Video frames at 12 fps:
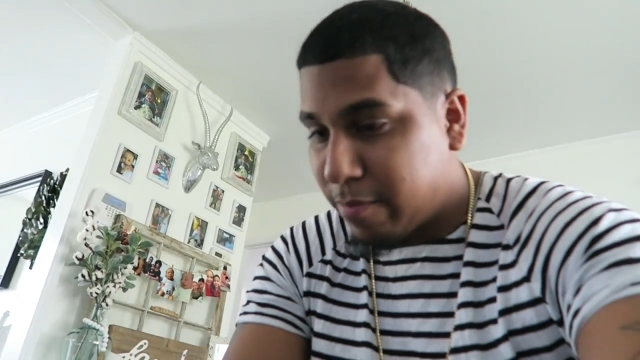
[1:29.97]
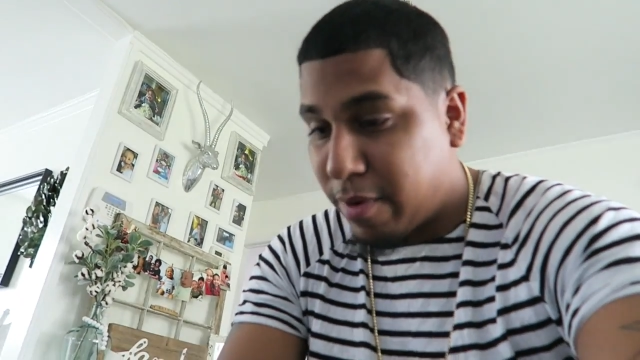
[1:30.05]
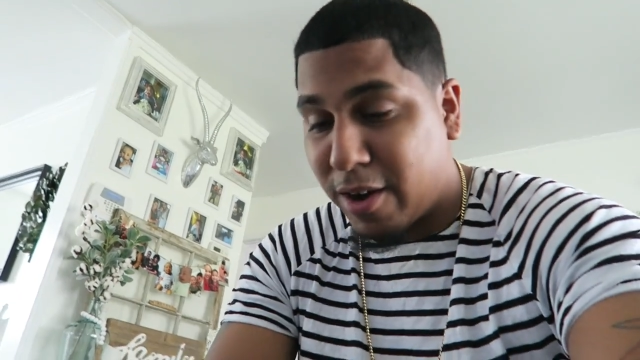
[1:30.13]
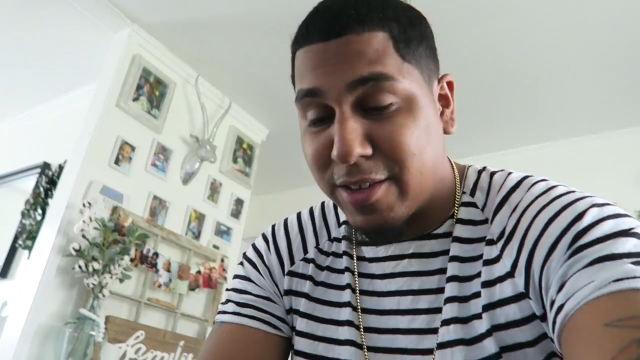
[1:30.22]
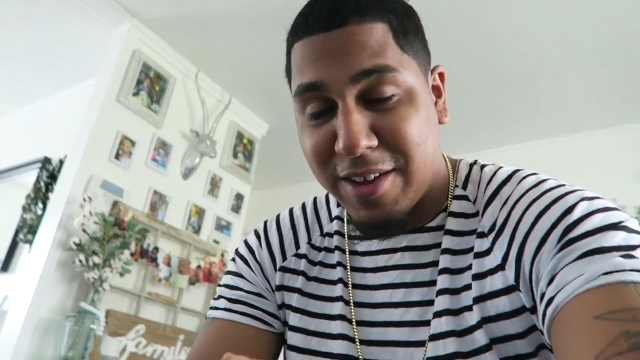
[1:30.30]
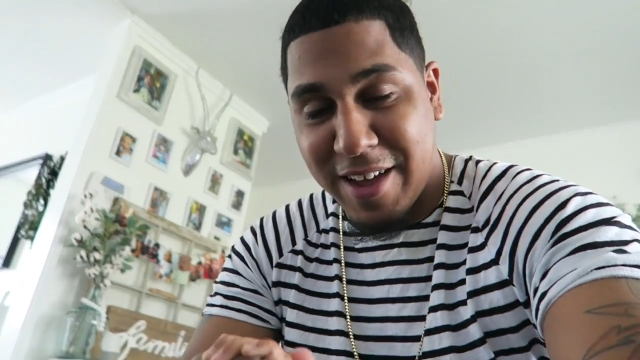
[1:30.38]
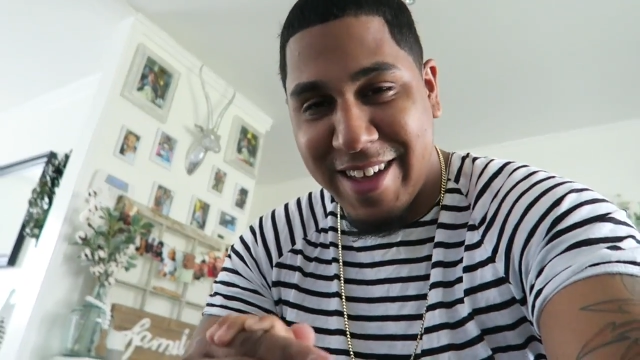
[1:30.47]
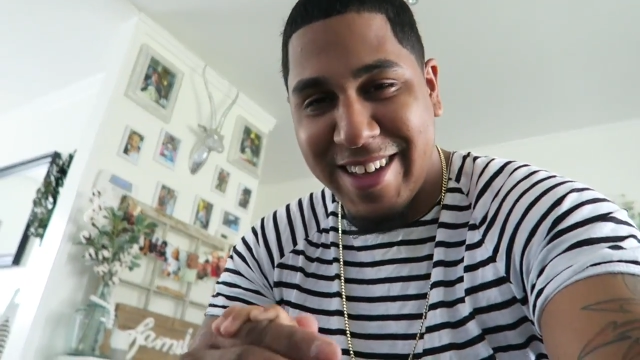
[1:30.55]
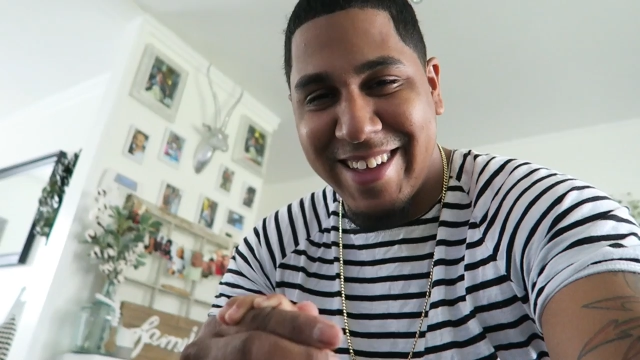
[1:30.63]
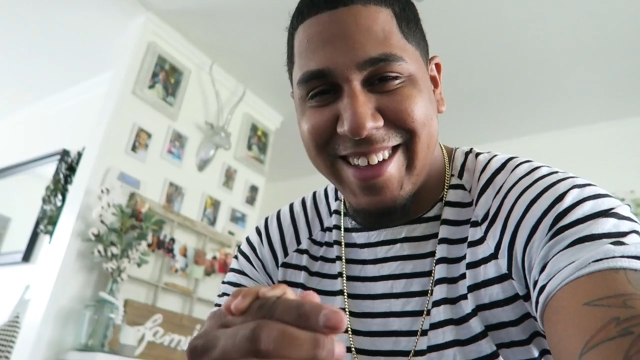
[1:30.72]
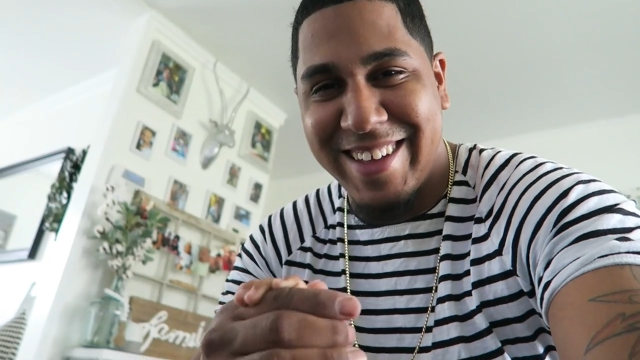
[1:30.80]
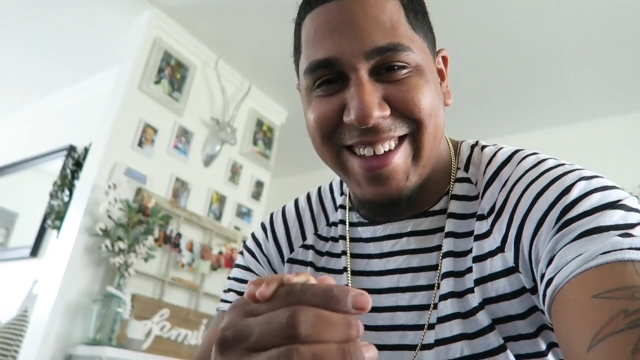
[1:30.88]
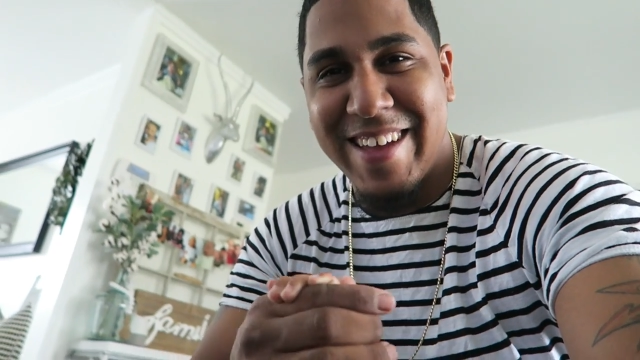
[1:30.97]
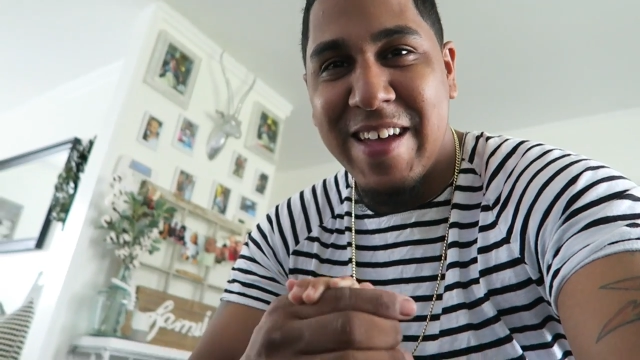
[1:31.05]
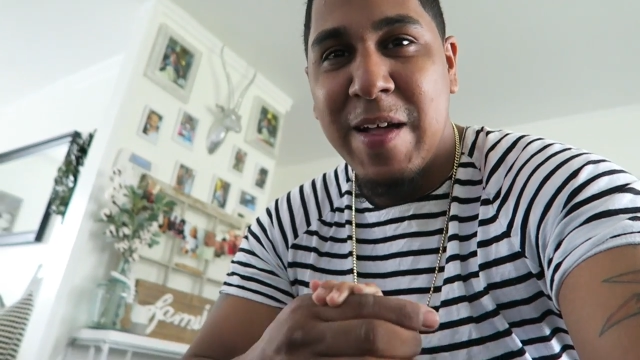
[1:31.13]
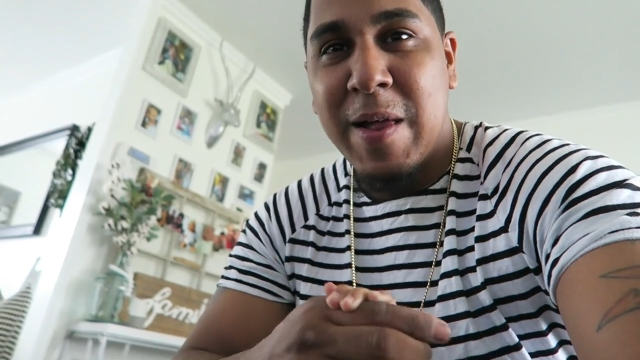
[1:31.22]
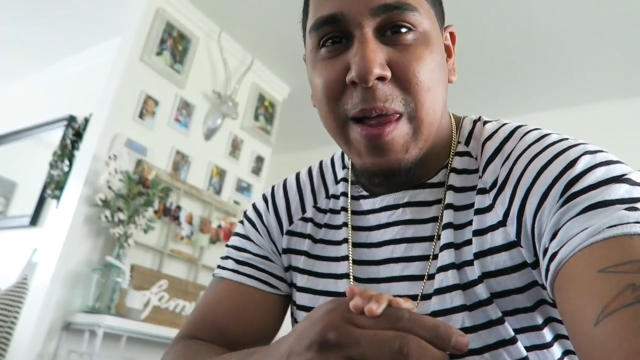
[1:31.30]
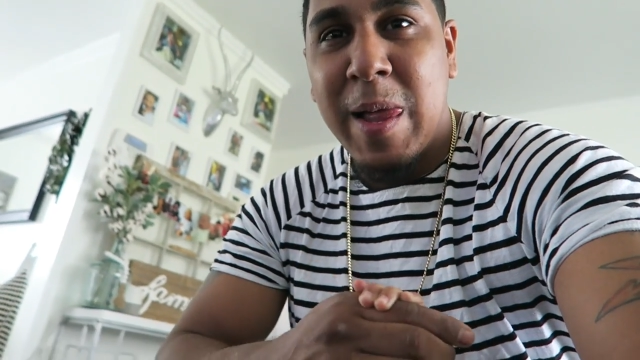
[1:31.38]
Paw. I
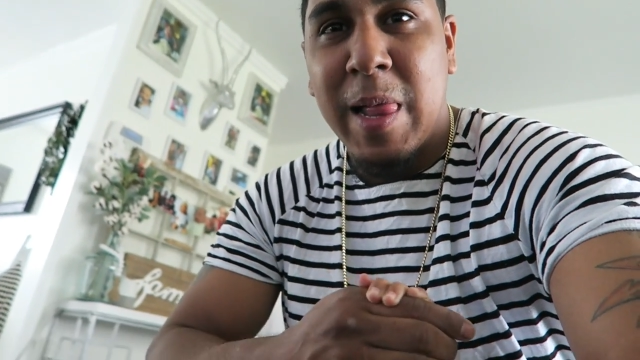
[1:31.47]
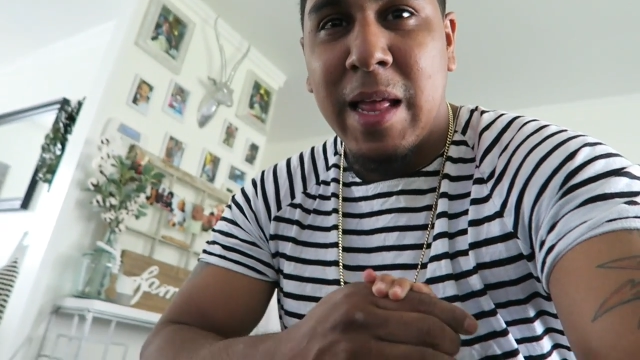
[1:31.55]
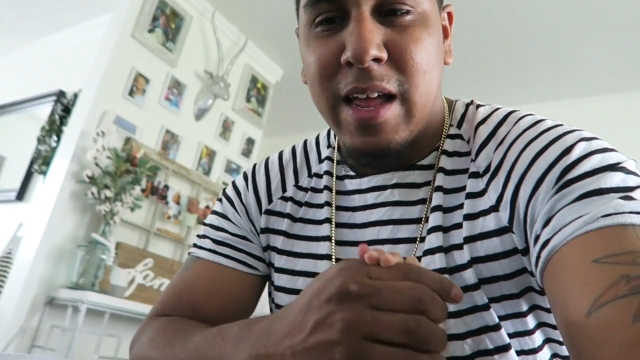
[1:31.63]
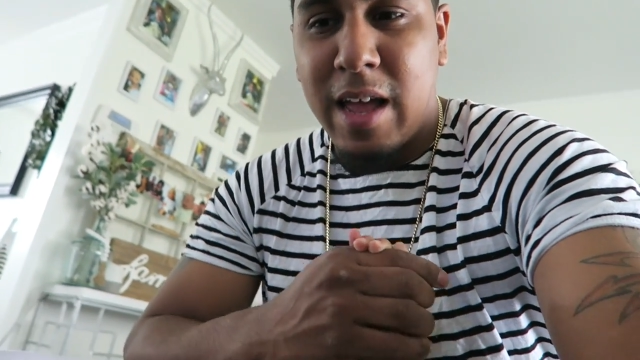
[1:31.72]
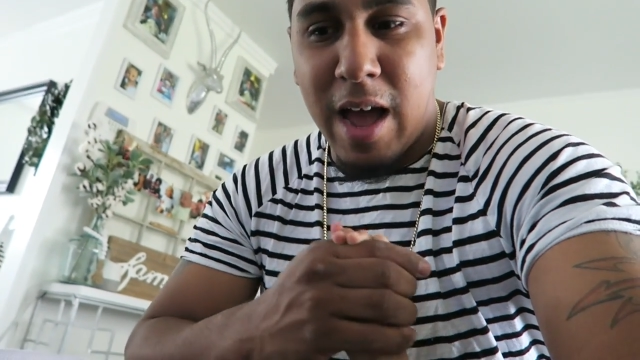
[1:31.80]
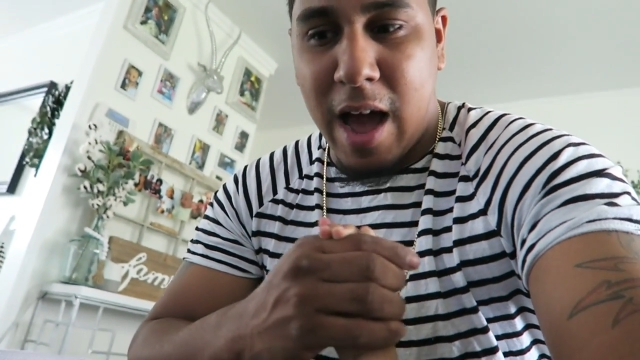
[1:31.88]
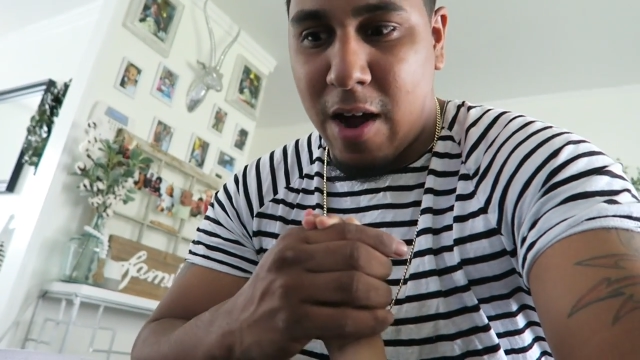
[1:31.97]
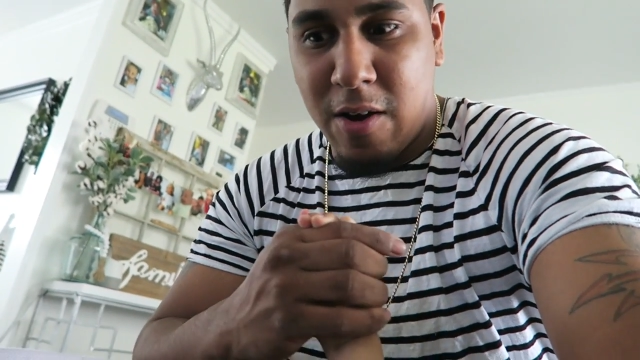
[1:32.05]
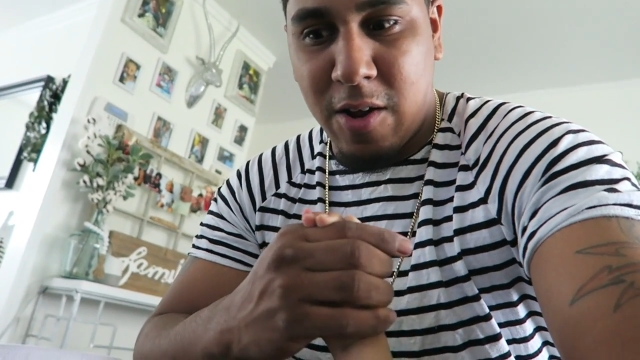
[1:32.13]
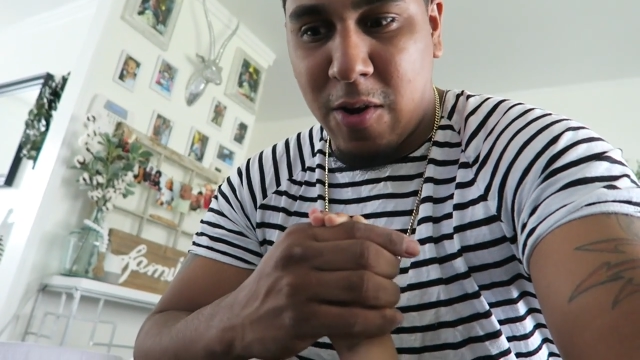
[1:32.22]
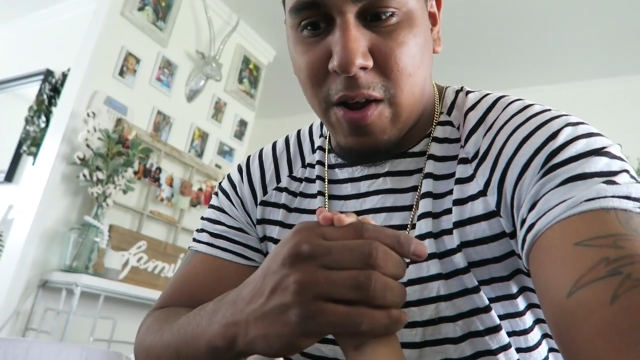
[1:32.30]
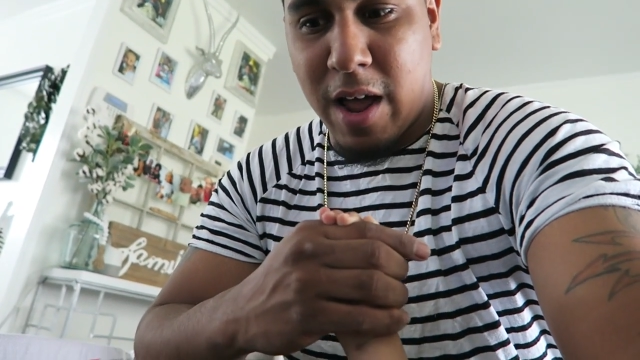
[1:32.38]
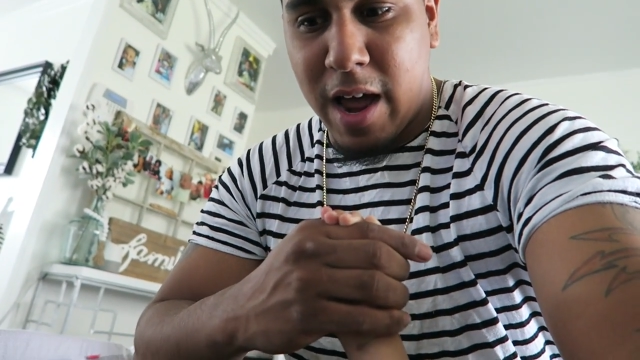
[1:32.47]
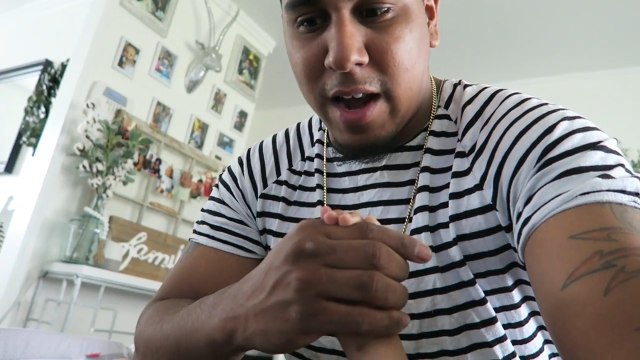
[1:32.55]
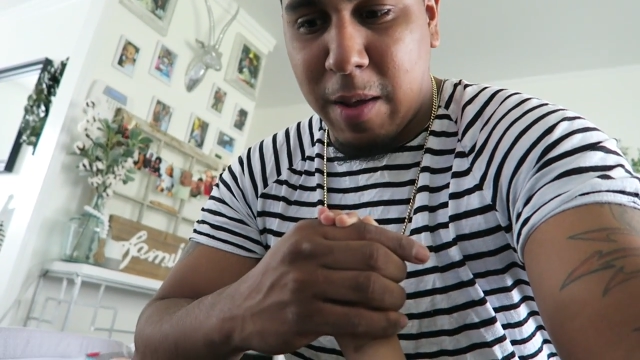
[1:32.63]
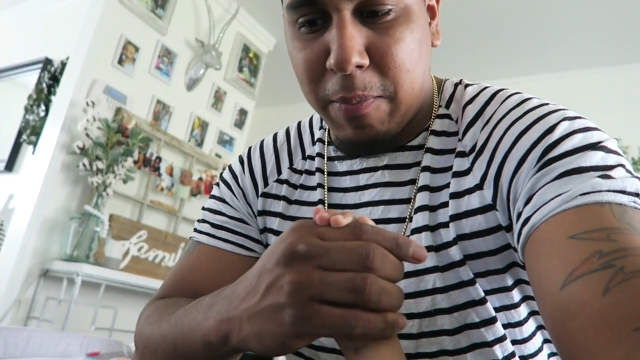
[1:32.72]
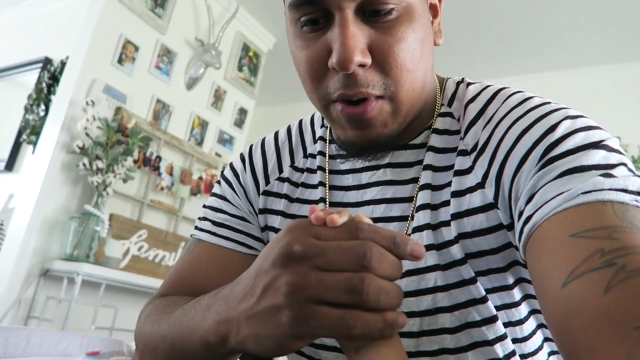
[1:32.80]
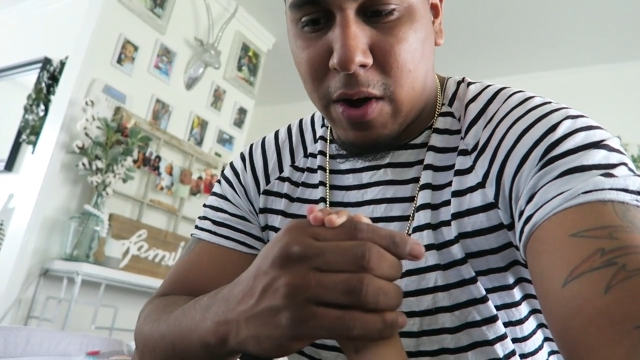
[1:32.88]
don't know a guy
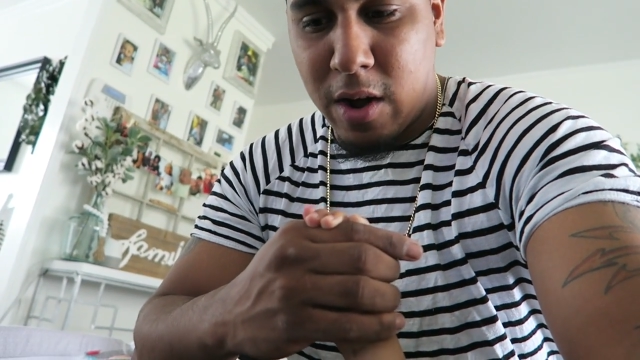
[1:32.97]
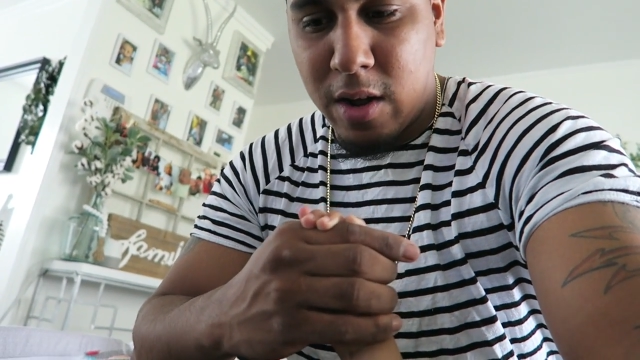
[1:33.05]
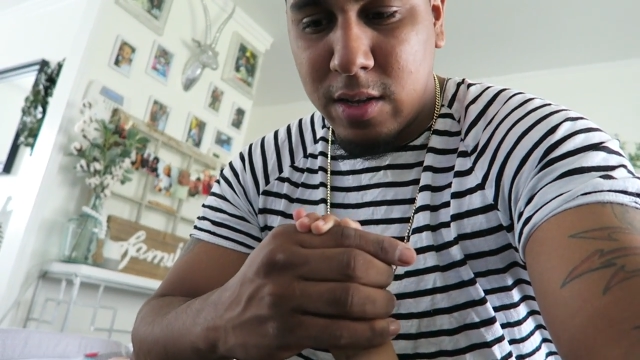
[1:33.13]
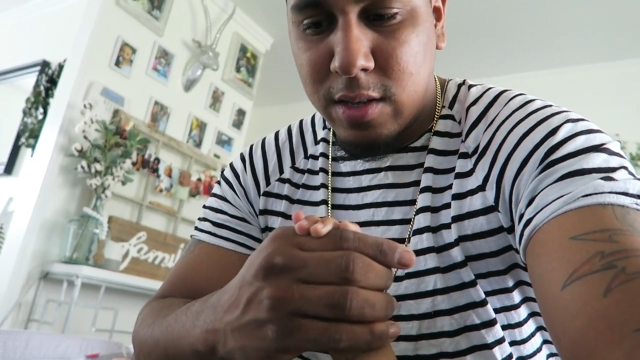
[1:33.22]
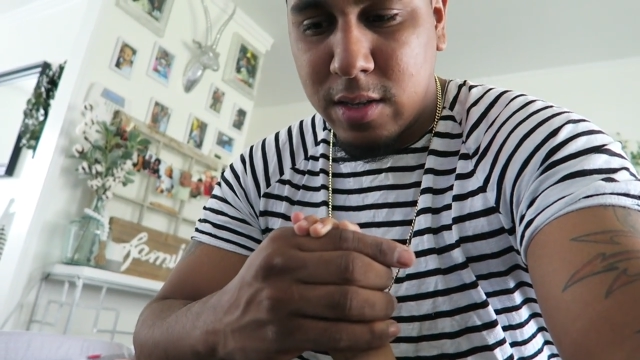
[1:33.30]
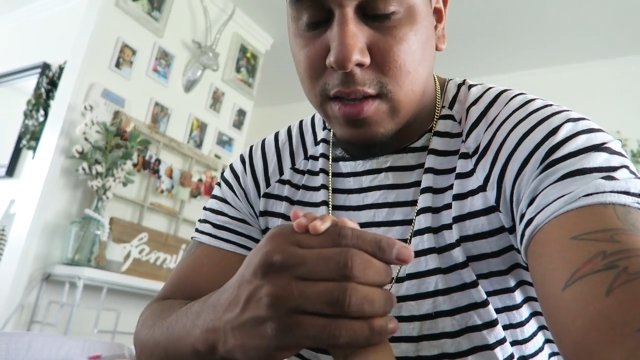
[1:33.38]
named paw.